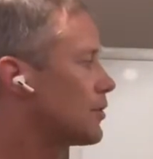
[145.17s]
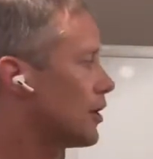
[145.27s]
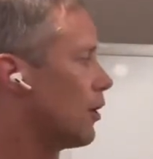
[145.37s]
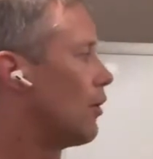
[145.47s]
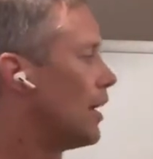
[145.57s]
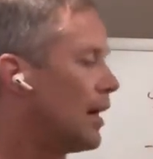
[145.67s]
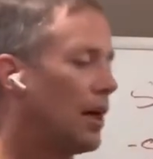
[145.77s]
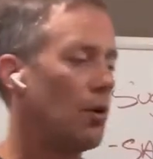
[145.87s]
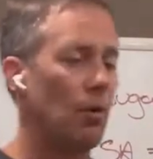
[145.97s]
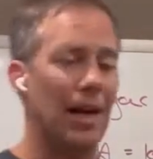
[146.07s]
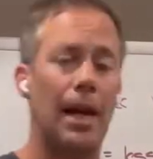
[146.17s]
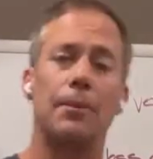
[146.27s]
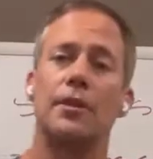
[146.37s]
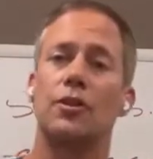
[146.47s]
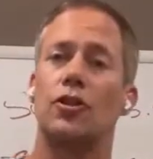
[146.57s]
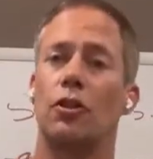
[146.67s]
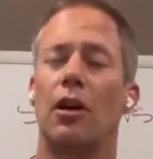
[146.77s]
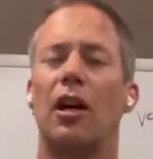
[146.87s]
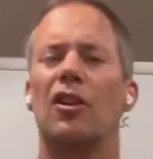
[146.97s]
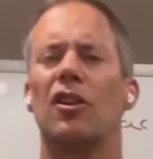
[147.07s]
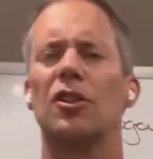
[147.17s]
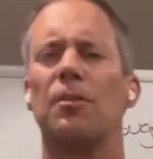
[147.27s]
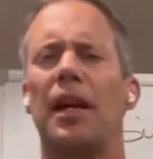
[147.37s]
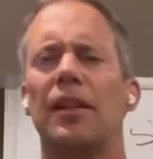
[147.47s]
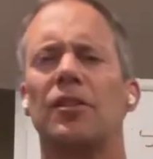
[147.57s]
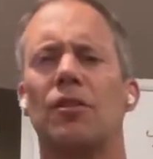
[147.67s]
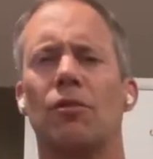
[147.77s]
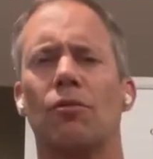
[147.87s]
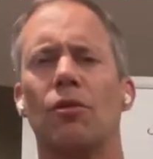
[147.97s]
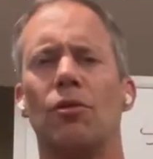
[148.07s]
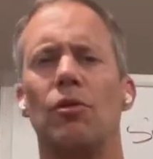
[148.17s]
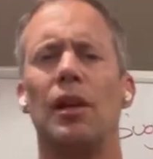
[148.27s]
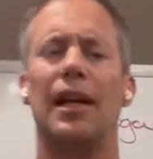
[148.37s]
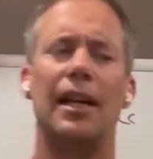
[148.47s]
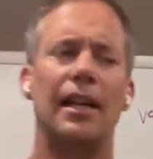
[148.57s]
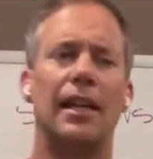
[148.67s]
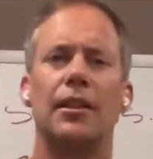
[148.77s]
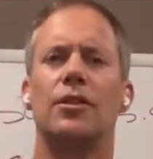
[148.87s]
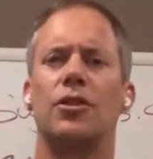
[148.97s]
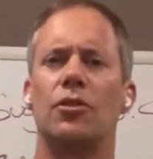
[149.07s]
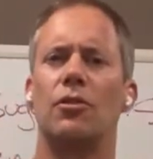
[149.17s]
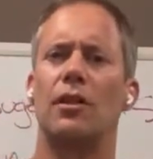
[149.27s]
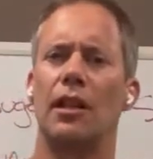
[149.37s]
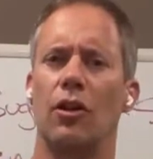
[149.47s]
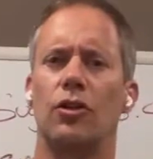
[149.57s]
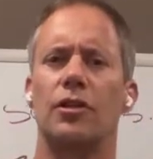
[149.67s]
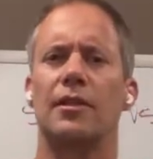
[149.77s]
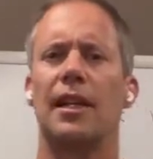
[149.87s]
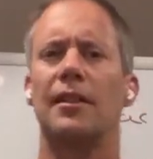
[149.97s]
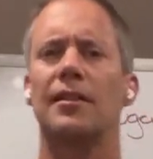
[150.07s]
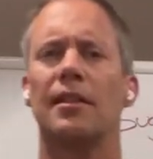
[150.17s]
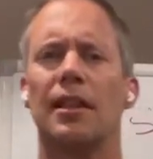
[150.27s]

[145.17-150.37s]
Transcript: So what happens is sugar alcohols pass through and into the large intestine.